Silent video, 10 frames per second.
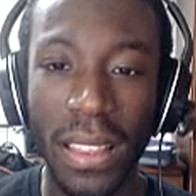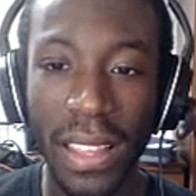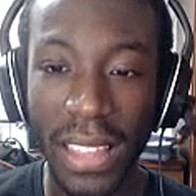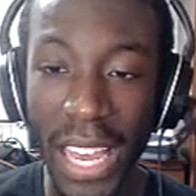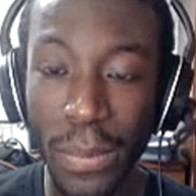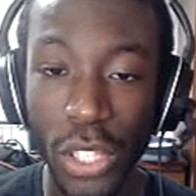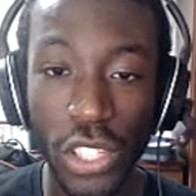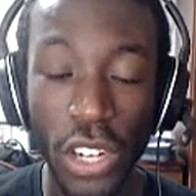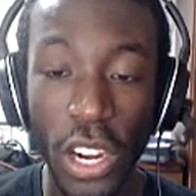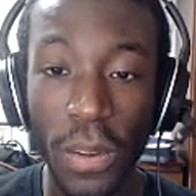Like, that
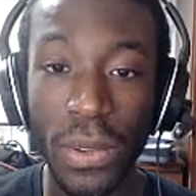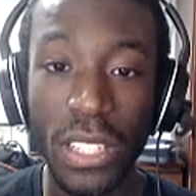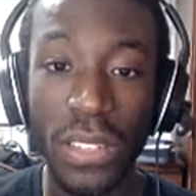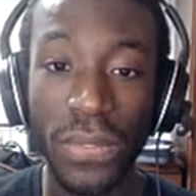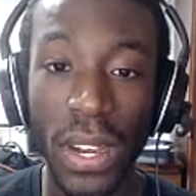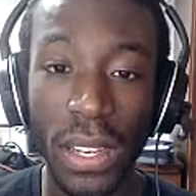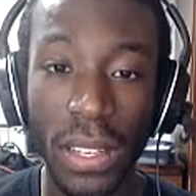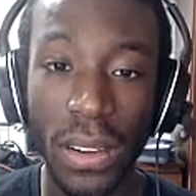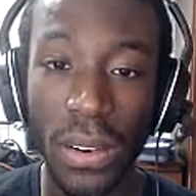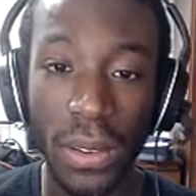Bisharp is fuck.
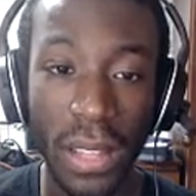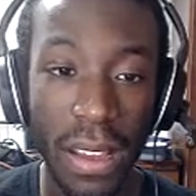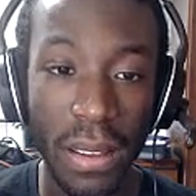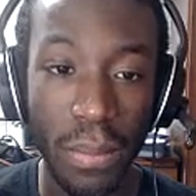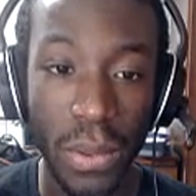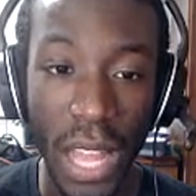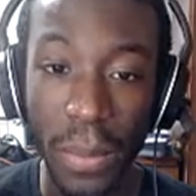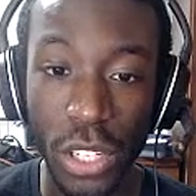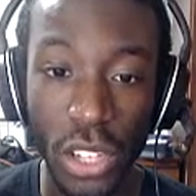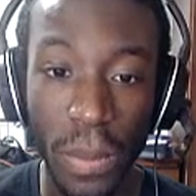Oh, that
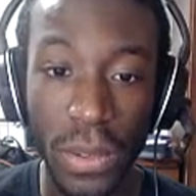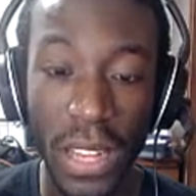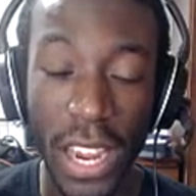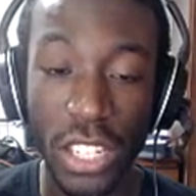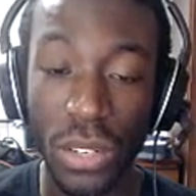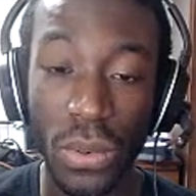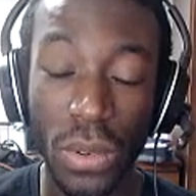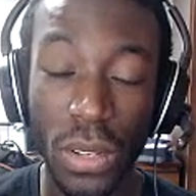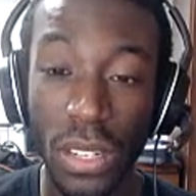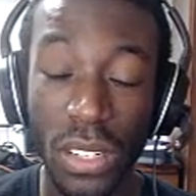Bisharp is actually
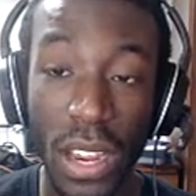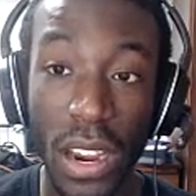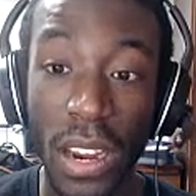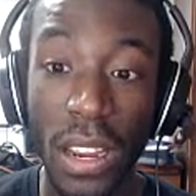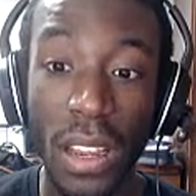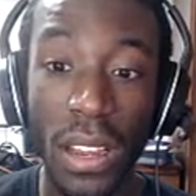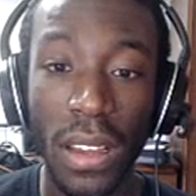really scary.